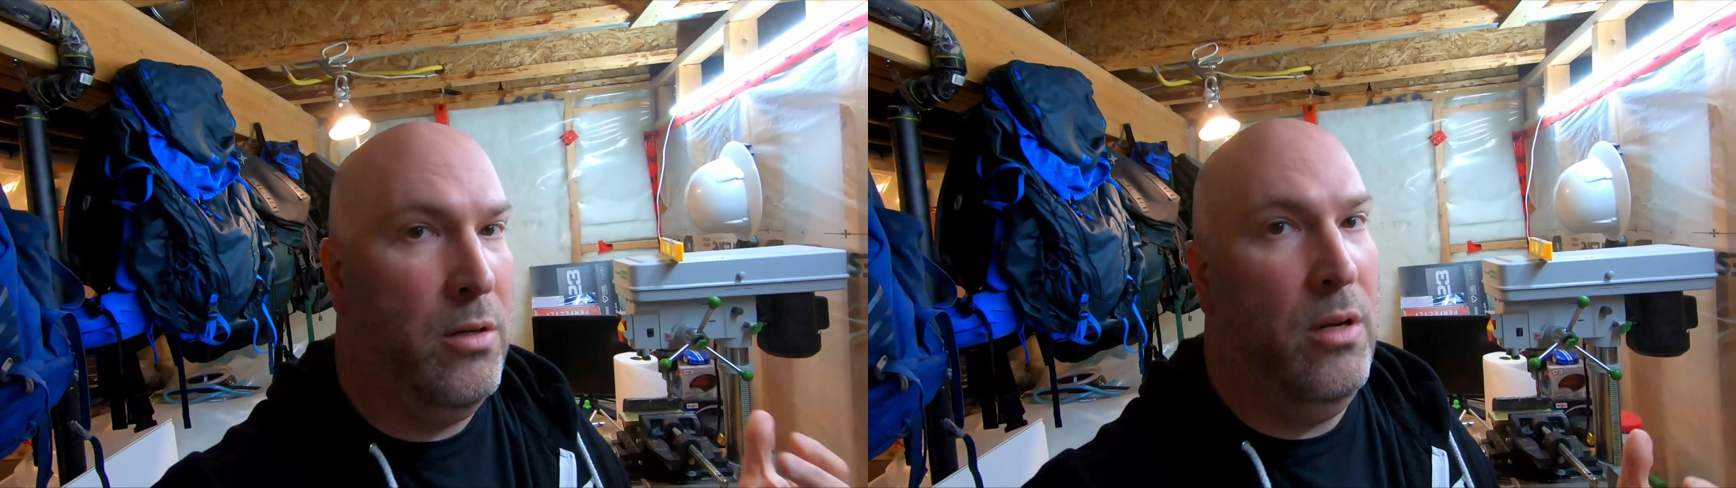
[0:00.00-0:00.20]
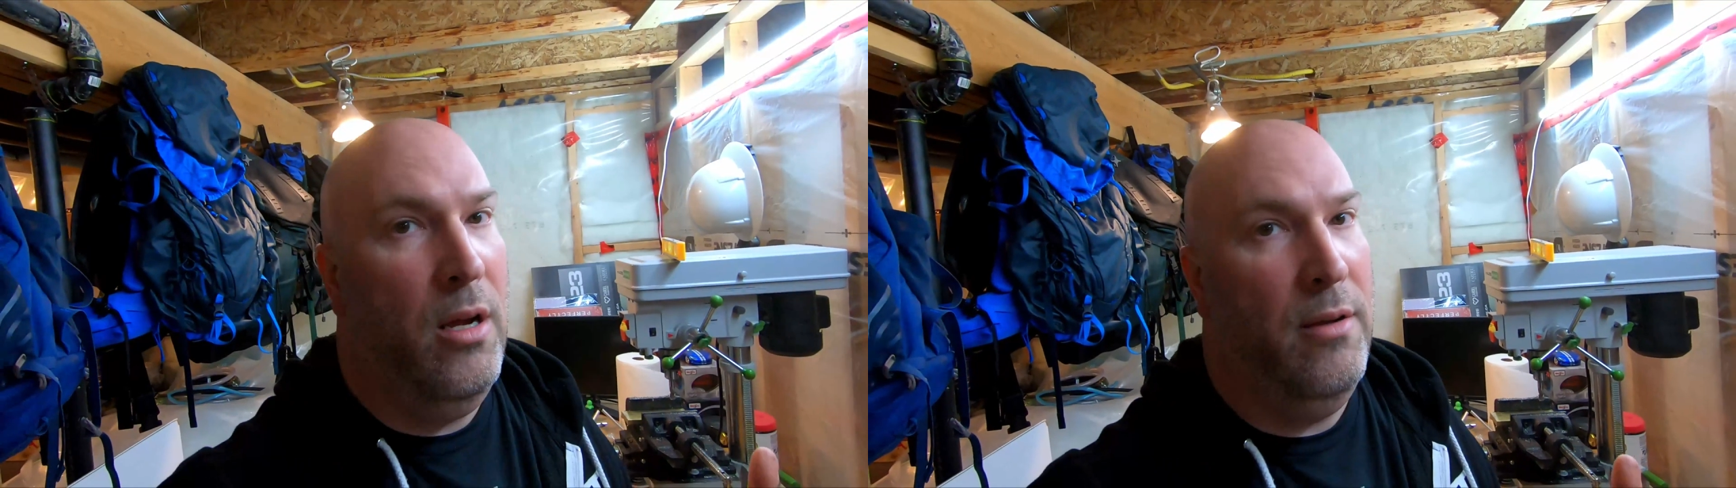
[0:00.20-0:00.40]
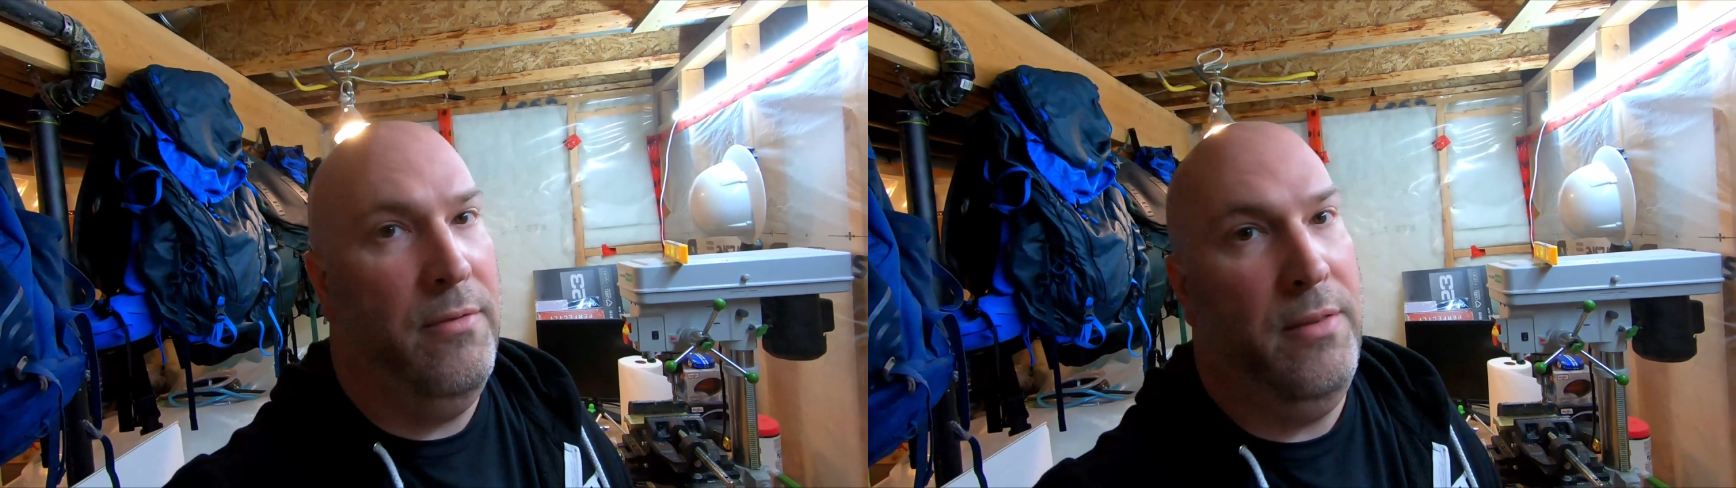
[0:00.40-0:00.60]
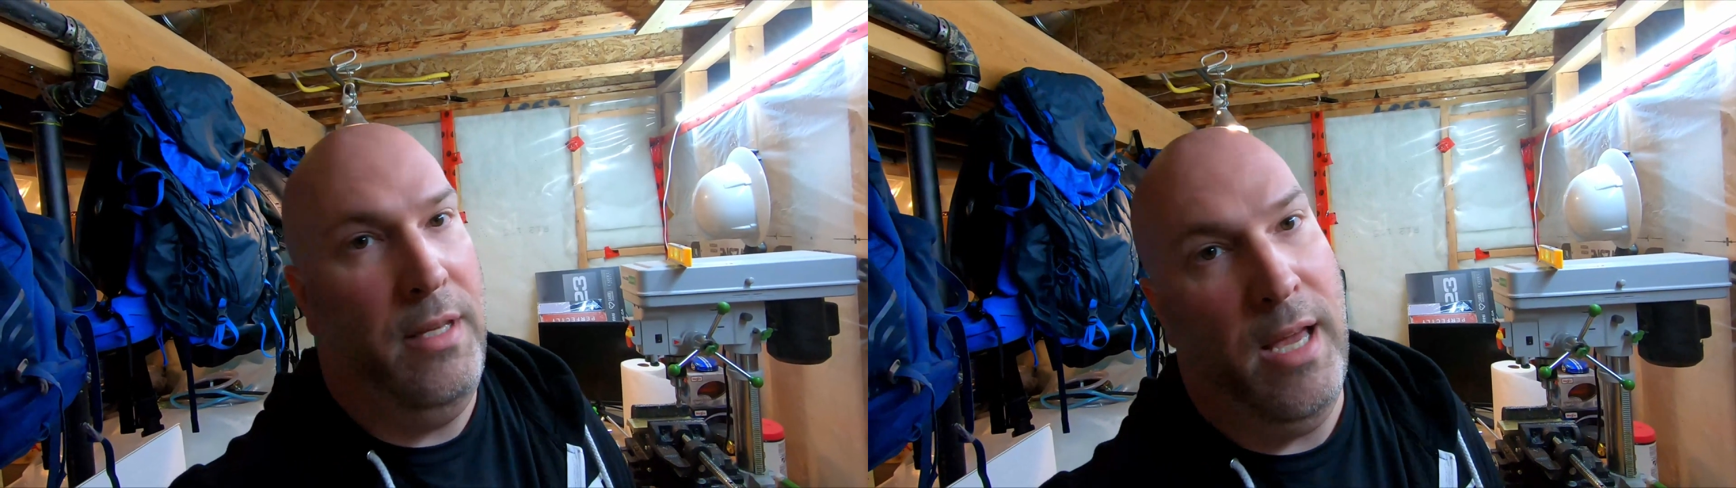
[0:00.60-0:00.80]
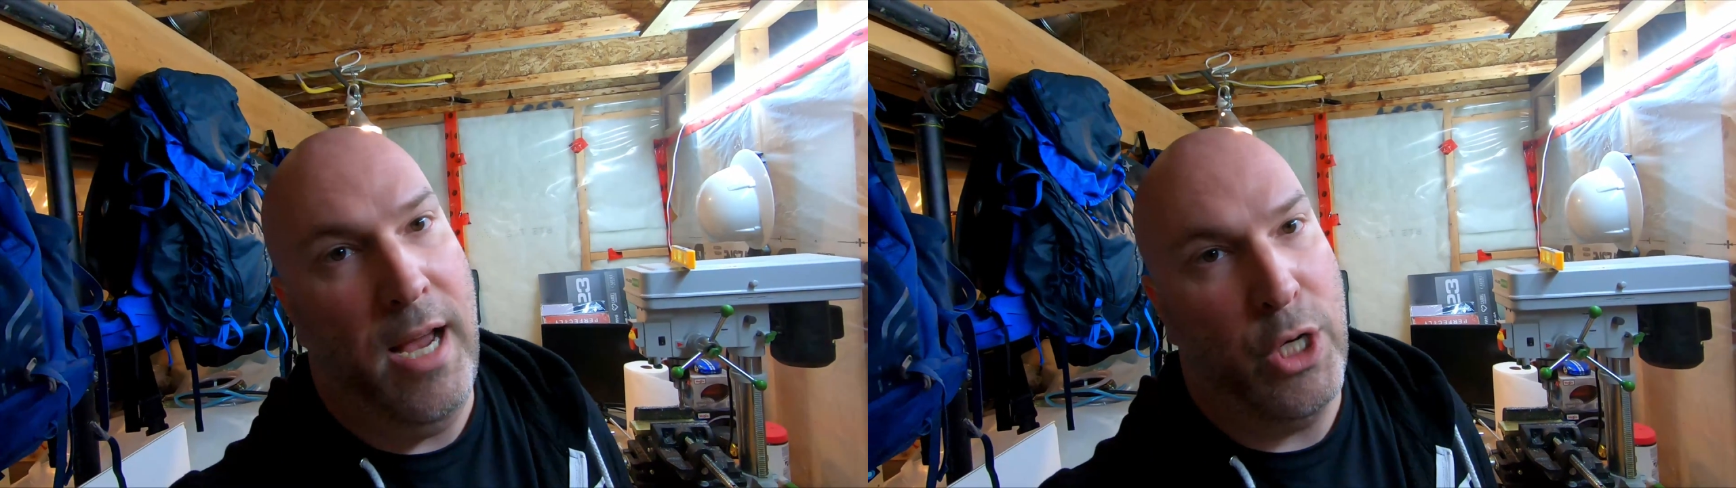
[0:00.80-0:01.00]
off
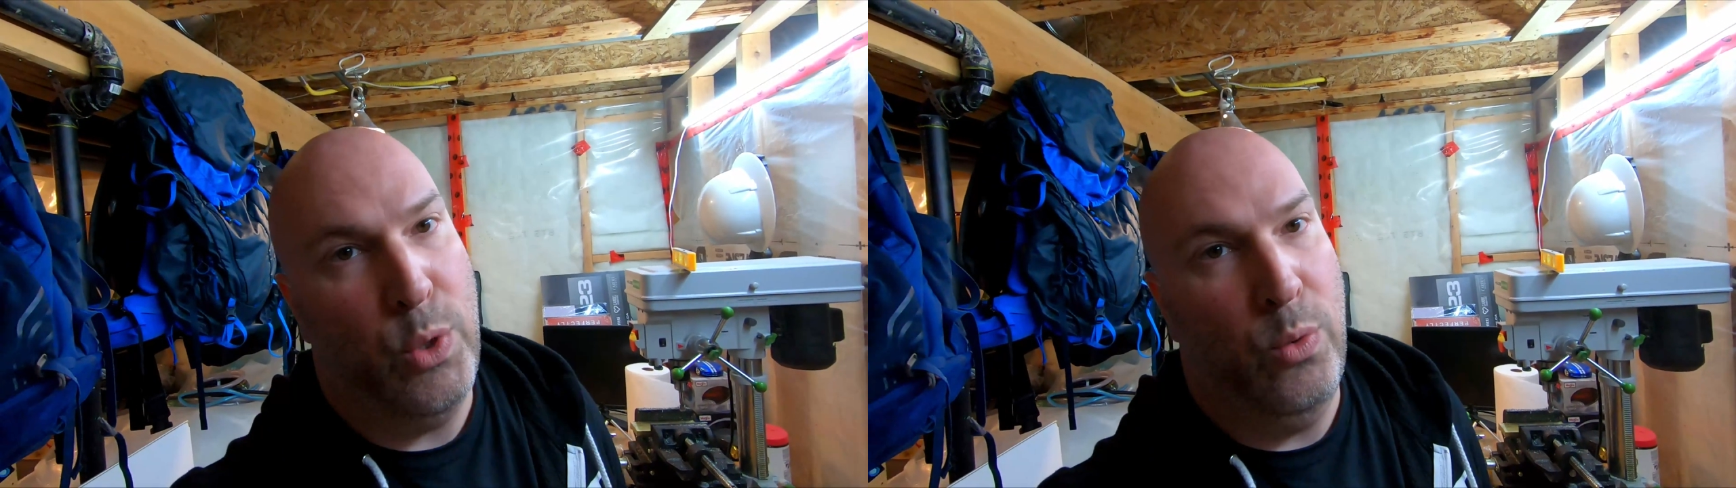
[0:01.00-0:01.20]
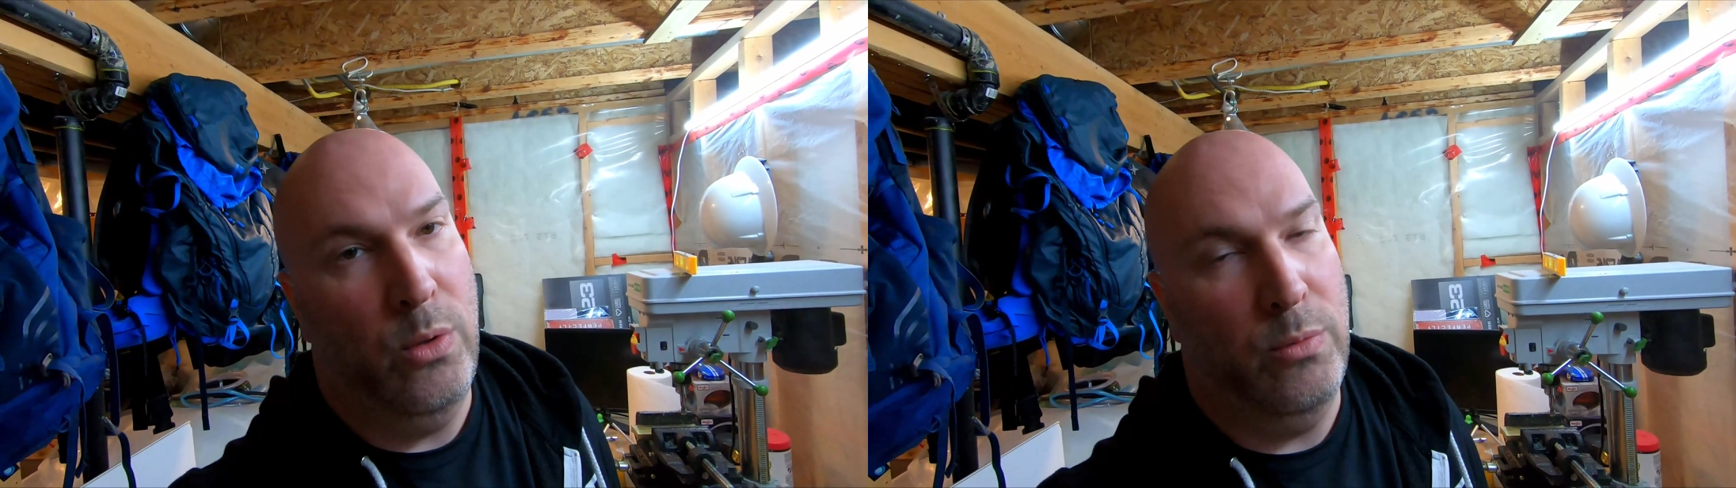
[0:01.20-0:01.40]
the actual